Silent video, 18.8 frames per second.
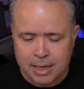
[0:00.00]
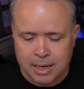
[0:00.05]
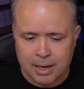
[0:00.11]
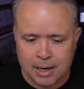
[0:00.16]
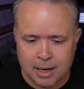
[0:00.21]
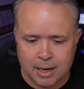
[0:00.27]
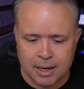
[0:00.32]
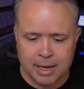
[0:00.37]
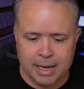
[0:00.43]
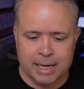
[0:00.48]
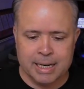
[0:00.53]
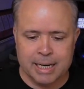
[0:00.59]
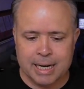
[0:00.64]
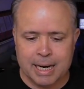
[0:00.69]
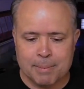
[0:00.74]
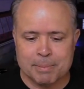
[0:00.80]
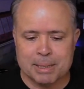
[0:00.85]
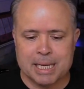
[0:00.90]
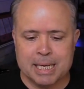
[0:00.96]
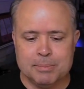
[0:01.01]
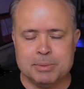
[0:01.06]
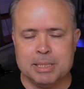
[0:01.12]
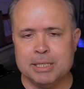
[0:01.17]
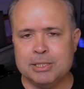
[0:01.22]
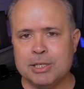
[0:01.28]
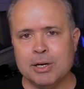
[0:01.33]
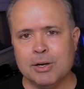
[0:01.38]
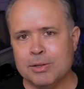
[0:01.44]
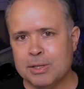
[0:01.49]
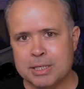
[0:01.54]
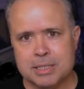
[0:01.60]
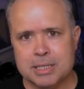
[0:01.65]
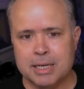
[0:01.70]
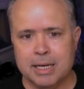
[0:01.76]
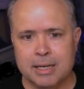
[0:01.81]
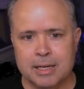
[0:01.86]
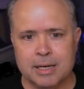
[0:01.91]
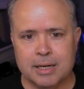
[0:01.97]
Uh, and then I'm gonna keep teaching on this
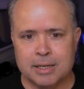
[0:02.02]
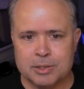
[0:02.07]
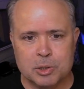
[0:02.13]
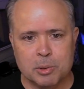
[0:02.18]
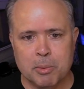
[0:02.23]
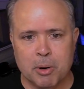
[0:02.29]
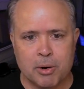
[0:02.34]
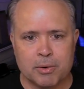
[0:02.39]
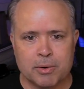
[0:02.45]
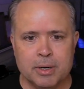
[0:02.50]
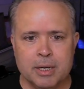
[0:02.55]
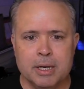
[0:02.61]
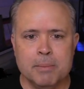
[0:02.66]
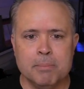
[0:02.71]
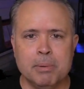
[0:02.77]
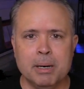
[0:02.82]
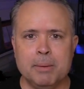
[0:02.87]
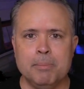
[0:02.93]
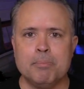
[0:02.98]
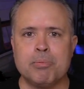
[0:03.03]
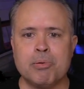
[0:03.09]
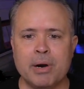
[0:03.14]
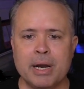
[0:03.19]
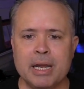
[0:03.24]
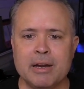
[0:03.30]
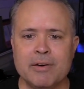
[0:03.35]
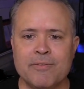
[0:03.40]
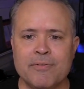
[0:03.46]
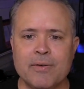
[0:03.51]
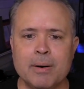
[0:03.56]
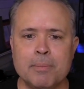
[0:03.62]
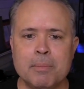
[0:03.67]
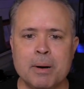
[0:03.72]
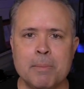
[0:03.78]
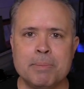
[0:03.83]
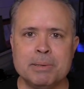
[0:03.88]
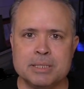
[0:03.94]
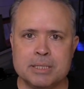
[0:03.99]
in, uh, tomorrow. But praying from
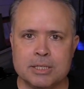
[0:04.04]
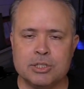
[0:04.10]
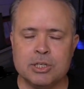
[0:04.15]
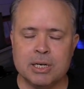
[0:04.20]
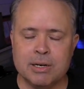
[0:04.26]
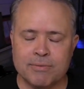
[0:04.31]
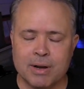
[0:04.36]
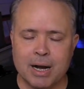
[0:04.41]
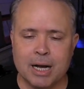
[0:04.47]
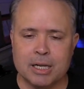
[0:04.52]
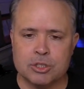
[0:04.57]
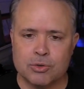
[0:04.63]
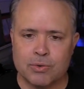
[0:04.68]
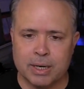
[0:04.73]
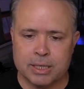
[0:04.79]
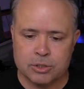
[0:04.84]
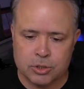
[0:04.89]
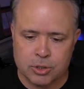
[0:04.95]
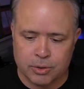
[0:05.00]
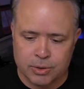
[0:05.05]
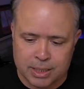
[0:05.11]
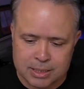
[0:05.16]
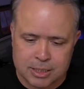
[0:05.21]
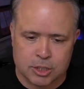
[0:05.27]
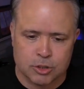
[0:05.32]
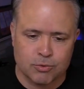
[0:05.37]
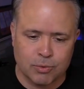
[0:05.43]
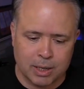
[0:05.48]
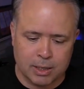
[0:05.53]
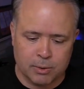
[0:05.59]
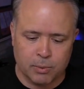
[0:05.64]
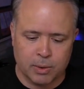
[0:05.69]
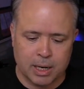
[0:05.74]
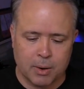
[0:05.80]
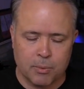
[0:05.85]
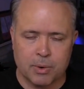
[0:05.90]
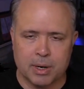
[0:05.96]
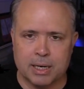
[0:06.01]
a position of God's grace. So this is really
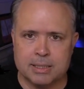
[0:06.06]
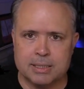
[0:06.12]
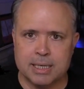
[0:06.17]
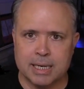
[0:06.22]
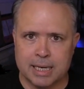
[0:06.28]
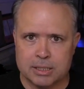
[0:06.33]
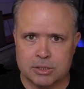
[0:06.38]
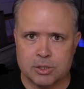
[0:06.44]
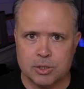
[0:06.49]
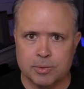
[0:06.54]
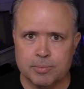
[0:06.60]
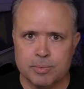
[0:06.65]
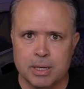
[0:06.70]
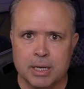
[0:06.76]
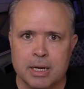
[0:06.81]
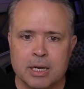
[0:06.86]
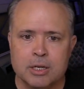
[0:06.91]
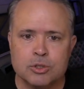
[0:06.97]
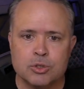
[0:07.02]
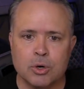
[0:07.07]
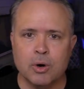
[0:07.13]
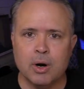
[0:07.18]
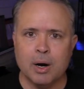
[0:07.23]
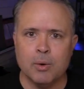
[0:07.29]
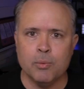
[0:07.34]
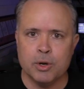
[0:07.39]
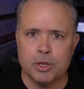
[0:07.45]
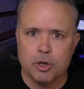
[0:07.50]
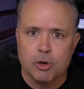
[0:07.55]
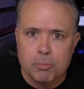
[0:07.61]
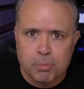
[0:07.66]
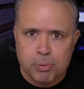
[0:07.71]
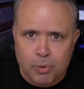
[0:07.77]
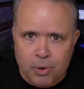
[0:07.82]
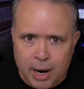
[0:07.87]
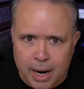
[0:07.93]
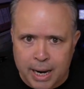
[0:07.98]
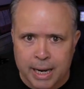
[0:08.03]
what I wanted to get to. So when you
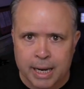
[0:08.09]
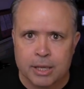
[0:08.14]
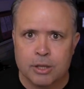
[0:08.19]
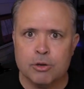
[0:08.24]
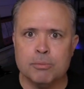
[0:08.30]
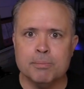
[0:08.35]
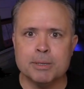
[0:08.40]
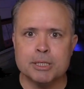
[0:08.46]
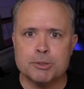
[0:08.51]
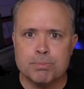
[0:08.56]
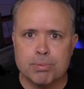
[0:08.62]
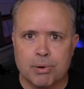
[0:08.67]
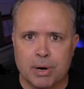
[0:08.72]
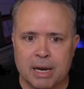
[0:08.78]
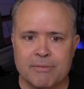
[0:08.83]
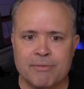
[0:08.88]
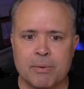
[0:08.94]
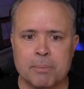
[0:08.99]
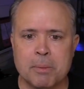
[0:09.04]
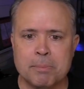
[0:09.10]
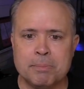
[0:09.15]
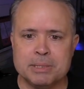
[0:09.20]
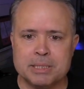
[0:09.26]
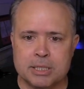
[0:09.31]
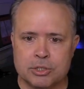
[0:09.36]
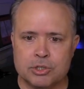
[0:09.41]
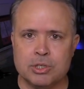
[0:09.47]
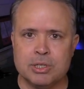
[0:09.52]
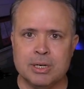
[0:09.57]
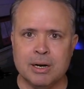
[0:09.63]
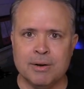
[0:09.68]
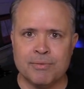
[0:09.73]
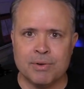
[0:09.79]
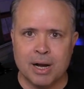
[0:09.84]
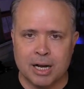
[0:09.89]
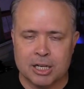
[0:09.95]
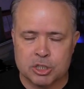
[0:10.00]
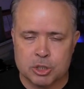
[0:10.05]
pray, you must pray from a position
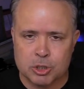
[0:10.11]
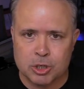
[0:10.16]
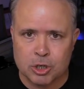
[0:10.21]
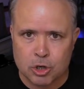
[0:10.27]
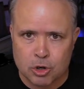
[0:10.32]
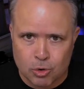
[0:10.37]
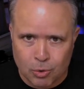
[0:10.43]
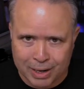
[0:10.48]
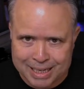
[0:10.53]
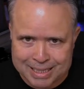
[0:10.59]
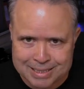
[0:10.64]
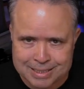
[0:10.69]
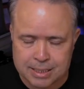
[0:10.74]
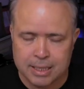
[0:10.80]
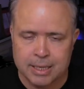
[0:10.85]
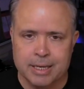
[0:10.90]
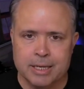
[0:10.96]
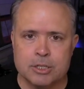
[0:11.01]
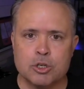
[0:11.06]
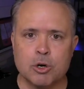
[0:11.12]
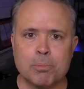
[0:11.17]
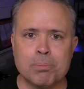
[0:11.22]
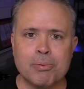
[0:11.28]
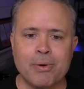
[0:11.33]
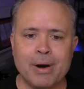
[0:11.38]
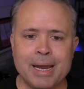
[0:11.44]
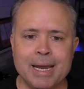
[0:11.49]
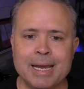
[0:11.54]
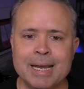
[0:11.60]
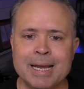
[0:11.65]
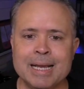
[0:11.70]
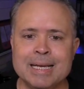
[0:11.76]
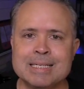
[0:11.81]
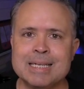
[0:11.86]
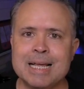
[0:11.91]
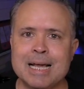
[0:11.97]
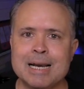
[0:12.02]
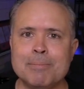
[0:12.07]
of God's grace. So praying
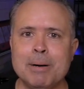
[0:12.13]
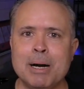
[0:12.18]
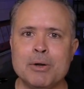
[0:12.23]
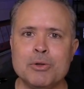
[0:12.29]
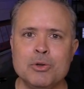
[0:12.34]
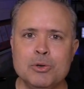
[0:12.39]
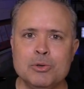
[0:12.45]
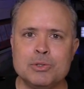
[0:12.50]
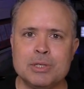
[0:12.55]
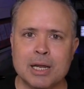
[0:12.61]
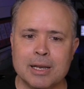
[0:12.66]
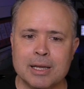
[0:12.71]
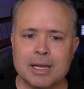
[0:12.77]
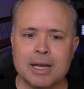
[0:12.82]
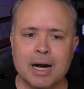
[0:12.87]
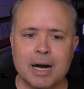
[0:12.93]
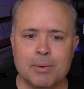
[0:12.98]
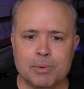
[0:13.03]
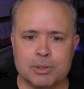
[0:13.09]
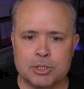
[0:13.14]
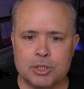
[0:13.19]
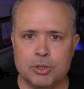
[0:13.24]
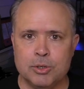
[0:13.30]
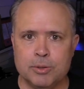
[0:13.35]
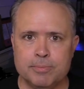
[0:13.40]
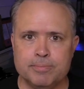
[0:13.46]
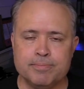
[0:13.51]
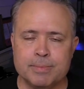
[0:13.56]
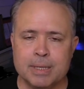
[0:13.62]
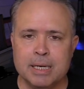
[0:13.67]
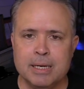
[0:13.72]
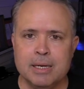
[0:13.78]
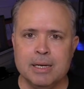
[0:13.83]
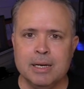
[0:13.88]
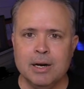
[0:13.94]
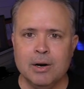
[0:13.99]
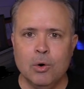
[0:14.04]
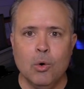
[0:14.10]
is not about you telling God what to do.
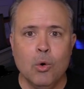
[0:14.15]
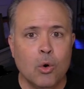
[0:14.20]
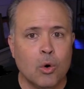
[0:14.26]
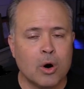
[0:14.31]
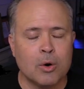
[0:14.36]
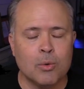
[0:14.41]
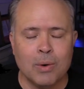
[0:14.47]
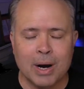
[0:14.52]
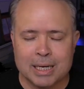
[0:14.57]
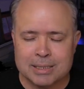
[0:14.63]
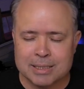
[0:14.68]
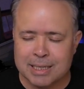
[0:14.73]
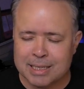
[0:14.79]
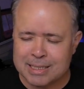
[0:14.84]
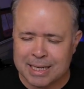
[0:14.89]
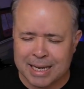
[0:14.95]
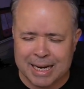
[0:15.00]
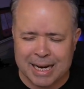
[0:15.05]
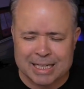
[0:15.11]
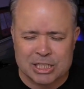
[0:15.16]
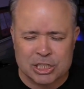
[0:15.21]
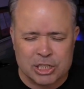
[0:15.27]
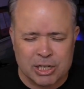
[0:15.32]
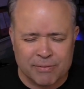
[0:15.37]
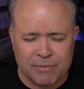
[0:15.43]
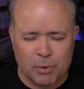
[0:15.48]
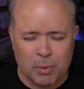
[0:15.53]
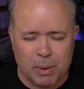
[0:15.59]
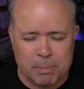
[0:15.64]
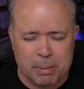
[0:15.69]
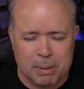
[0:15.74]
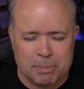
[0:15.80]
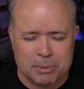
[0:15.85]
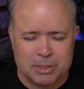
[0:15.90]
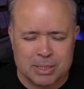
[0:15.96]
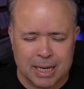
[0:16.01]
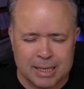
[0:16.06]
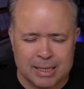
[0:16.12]
Or watch this, and I shiver when
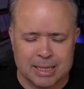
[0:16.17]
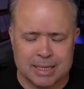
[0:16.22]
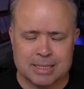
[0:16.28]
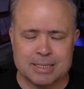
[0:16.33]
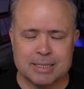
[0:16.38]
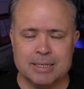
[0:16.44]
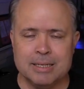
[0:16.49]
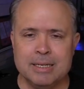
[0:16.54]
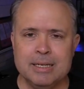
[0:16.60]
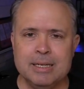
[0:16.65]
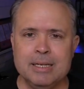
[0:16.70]
people say this.